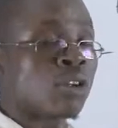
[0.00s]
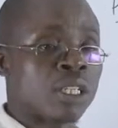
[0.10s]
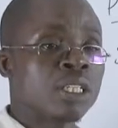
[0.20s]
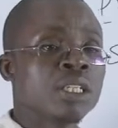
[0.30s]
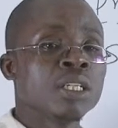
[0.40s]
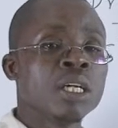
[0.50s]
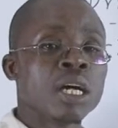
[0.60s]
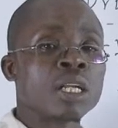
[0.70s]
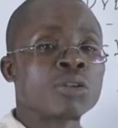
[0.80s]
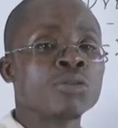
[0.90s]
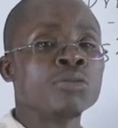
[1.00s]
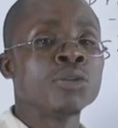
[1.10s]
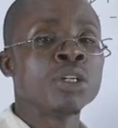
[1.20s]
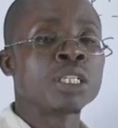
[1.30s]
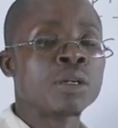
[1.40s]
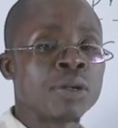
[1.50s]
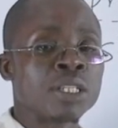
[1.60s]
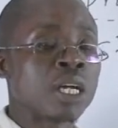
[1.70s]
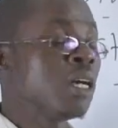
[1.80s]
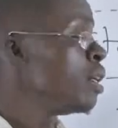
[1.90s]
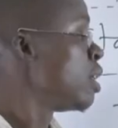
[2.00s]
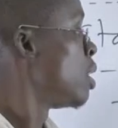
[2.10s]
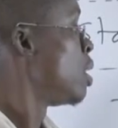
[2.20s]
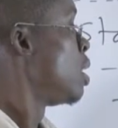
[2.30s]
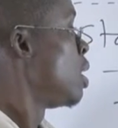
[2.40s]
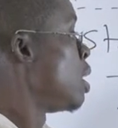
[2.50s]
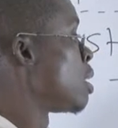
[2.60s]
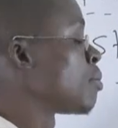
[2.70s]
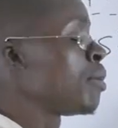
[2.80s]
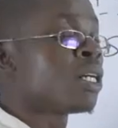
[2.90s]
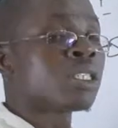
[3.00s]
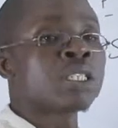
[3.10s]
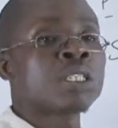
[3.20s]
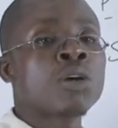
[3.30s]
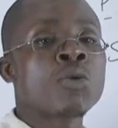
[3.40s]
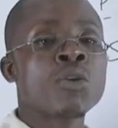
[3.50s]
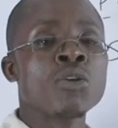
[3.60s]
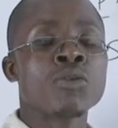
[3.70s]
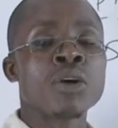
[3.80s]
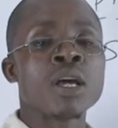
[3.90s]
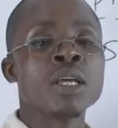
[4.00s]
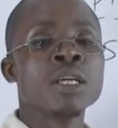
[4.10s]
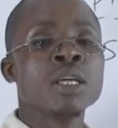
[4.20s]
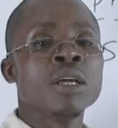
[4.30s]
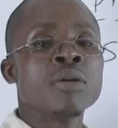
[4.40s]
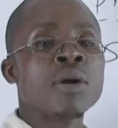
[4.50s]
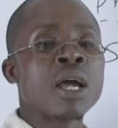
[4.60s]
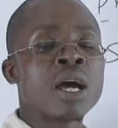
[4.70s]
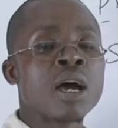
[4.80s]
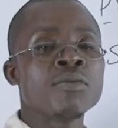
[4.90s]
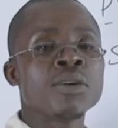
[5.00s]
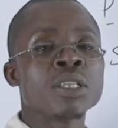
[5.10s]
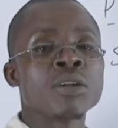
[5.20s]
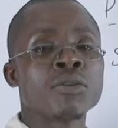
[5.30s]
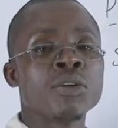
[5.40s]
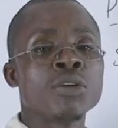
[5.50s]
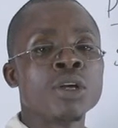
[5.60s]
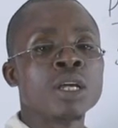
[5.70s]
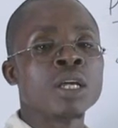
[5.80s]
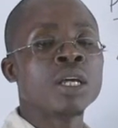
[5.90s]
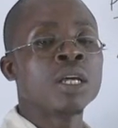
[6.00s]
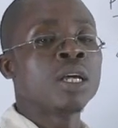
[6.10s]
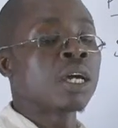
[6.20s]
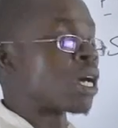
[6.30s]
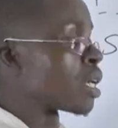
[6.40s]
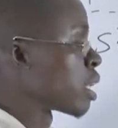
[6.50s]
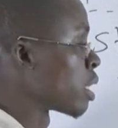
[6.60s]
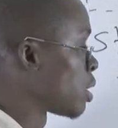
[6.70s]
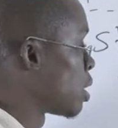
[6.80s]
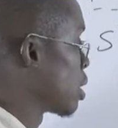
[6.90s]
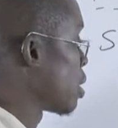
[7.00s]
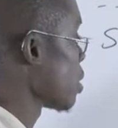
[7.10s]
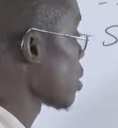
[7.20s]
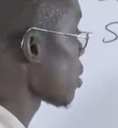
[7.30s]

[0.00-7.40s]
solid at room temperature, it must qualify by having the following characteristics.